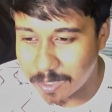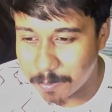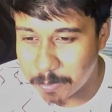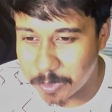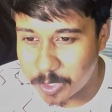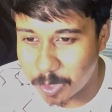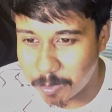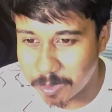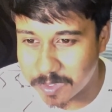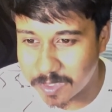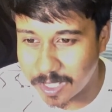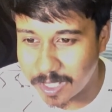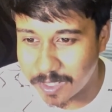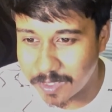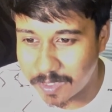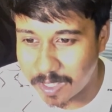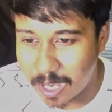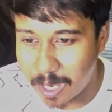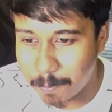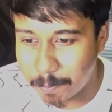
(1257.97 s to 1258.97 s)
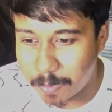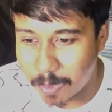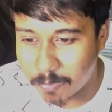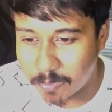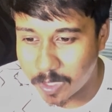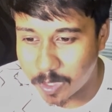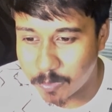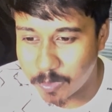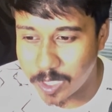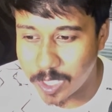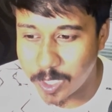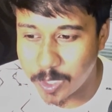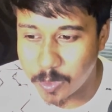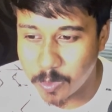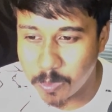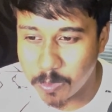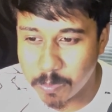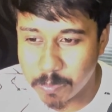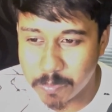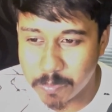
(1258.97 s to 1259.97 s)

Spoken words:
bishop is getting trapped after queen e2.